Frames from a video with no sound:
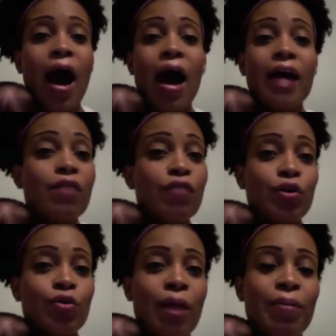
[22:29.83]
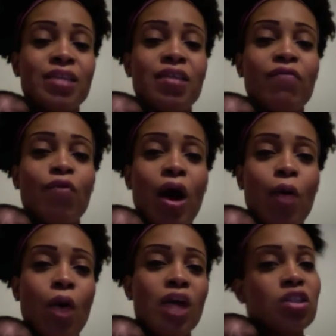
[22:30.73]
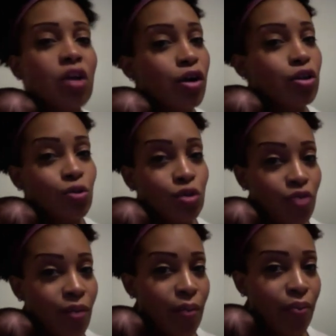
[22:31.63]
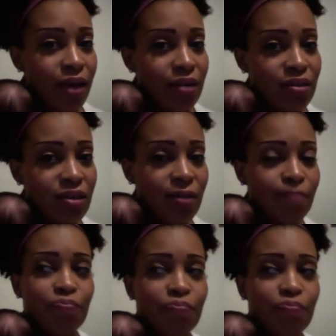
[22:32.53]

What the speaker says: I never knew that because I watched a cartoon throughout my pregnancy.